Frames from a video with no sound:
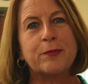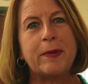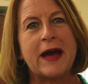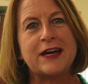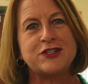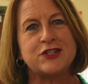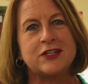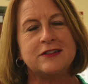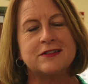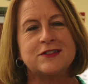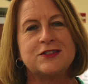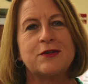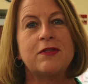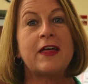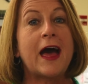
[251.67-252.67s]
passion.
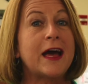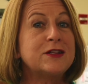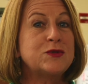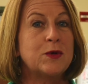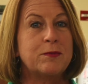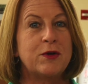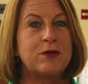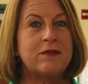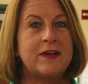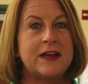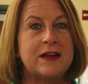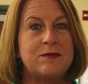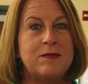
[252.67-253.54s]
So that's what motivated